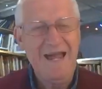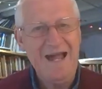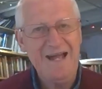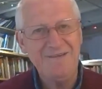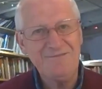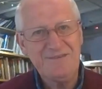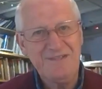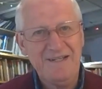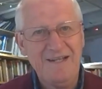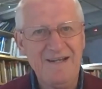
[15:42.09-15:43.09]
And
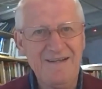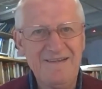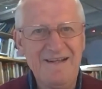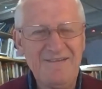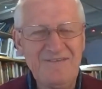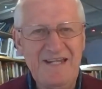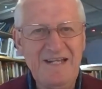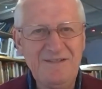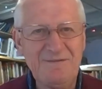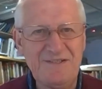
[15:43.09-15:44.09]
uh, at the
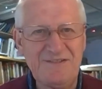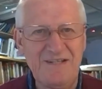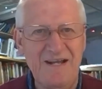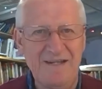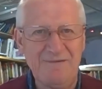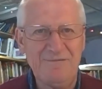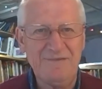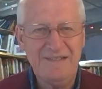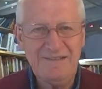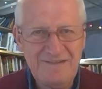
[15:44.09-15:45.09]
end of his life,
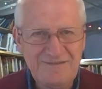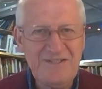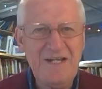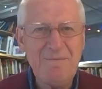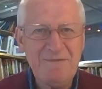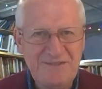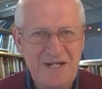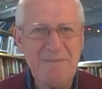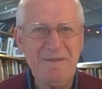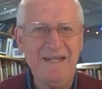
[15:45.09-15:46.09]
time and
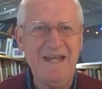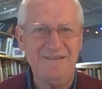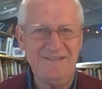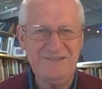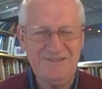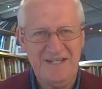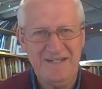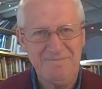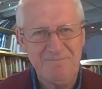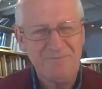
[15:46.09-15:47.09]
time again, he's
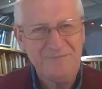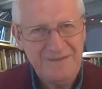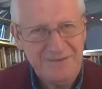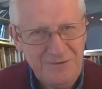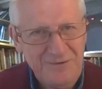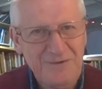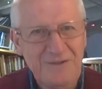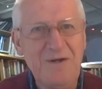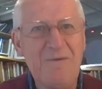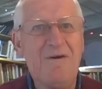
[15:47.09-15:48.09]
saying, you're going to
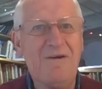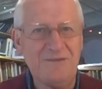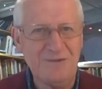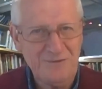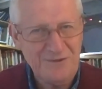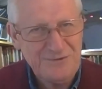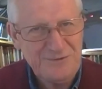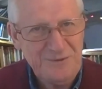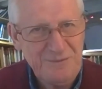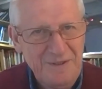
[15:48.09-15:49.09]
go on. You're going to
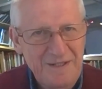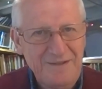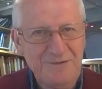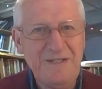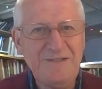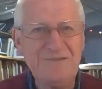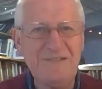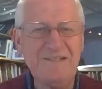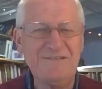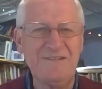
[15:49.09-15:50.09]
do, greater
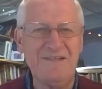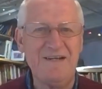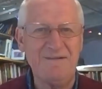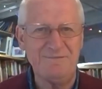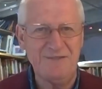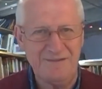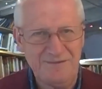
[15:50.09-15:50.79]
things than I have done.